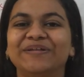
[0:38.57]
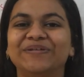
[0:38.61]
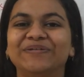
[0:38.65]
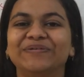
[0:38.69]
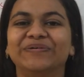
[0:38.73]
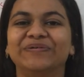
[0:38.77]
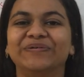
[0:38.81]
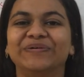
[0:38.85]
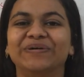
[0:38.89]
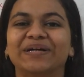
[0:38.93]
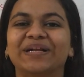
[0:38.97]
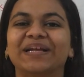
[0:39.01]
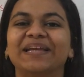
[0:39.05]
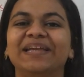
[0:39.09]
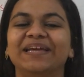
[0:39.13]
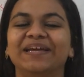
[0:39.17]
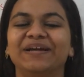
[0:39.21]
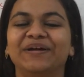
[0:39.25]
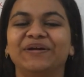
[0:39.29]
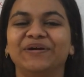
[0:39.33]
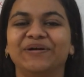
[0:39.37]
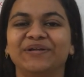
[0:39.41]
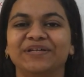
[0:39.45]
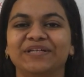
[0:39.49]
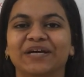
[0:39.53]
to
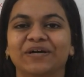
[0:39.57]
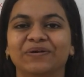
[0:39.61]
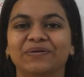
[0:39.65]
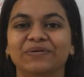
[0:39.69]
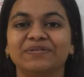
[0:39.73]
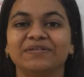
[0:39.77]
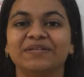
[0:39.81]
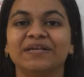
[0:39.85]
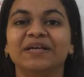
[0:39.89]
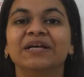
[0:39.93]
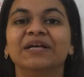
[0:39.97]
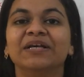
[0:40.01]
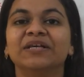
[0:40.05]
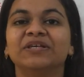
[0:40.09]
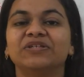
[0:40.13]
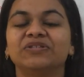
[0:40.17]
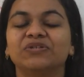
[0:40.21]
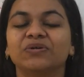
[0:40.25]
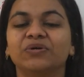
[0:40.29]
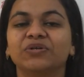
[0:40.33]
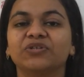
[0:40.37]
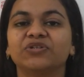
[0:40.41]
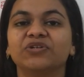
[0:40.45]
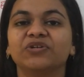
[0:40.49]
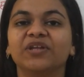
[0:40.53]
clear your doubts.
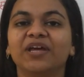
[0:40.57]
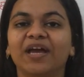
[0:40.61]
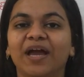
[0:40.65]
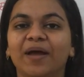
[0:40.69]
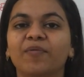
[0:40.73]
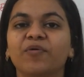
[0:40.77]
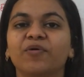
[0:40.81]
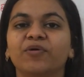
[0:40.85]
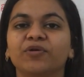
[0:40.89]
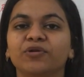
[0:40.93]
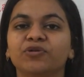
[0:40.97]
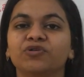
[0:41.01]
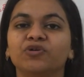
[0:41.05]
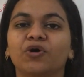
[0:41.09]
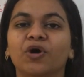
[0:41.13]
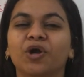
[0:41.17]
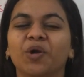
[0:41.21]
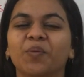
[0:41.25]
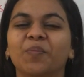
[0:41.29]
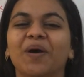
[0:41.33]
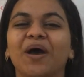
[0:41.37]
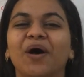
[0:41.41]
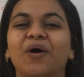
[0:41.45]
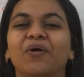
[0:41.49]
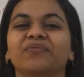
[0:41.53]
So today I'm going to
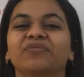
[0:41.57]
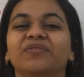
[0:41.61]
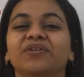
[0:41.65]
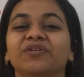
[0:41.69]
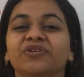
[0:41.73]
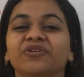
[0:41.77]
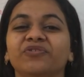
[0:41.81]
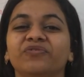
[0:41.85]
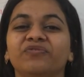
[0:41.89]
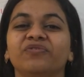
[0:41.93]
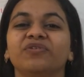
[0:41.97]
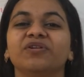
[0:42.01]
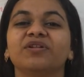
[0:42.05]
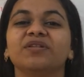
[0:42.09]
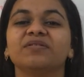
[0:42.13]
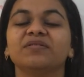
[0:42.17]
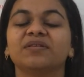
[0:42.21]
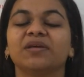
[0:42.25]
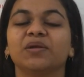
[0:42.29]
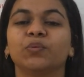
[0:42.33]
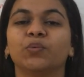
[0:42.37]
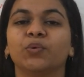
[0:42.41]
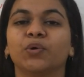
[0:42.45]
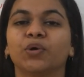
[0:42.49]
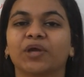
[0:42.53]
talk about the
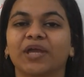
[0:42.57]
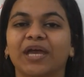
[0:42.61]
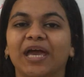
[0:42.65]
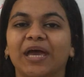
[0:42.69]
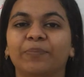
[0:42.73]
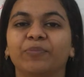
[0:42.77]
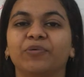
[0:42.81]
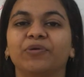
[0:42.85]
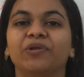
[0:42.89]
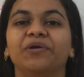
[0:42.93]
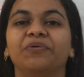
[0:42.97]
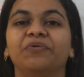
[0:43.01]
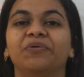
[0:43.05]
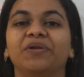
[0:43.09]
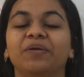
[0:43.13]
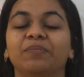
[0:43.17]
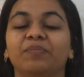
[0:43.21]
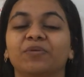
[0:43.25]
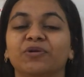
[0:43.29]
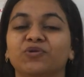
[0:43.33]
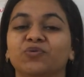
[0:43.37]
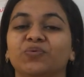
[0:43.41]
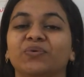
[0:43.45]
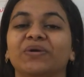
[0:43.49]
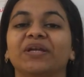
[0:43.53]
difference in vocabulary
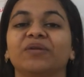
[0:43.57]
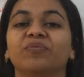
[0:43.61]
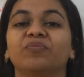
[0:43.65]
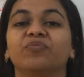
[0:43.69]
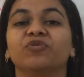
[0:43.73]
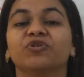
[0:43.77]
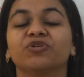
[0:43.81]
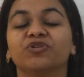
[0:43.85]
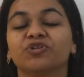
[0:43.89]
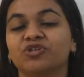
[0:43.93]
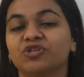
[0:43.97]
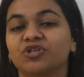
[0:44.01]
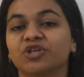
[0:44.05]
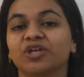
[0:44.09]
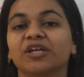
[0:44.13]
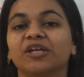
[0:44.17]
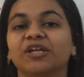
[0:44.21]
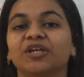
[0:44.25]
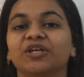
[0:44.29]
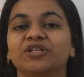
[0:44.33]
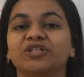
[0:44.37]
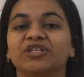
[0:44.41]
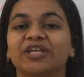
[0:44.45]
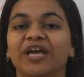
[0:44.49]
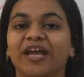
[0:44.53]
between British
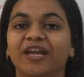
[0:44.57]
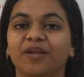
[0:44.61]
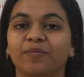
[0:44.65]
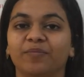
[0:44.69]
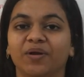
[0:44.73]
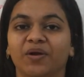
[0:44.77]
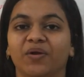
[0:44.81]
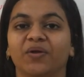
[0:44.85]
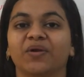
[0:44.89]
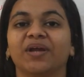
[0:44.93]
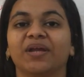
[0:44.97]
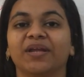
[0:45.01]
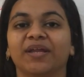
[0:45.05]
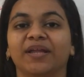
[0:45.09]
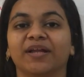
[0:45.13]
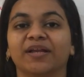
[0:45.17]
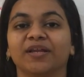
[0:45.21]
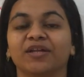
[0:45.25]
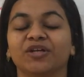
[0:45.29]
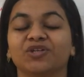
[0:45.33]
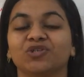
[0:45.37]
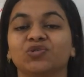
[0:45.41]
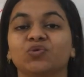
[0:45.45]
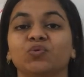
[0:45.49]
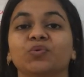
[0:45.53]
English and American
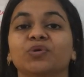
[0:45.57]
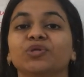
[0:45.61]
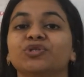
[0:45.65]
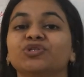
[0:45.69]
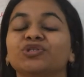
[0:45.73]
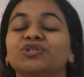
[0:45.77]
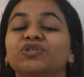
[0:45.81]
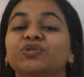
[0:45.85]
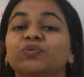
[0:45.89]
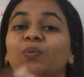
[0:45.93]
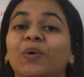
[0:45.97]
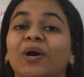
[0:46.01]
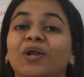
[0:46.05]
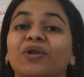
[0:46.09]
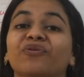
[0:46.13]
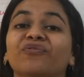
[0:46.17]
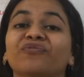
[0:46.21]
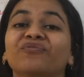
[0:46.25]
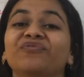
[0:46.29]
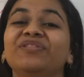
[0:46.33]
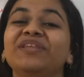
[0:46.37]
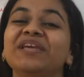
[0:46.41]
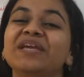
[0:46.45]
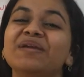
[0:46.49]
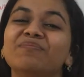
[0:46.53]
English, which is one
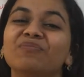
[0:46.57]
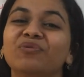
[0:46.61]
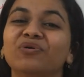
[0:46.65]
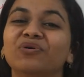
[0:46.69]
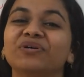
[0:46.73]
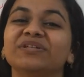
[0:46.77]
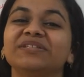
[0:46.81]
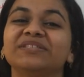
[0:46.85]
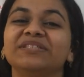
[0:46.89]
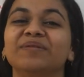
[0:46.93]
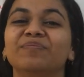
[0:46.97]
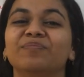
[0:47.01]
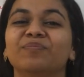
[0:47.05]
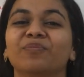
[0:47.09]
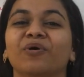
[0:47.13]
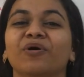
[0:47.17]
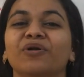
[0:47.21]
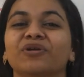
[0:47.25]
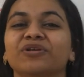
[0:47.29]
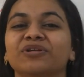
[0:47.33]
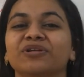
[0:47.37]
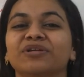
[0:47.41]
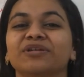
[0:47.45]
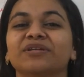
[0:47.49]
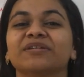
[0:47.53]
of the most
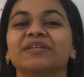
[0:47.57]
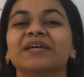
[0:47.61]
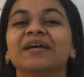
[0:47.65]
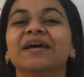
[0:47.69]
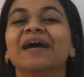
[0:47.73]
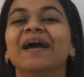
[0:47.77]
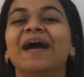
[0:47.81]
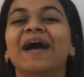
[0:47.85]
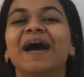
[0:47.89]
important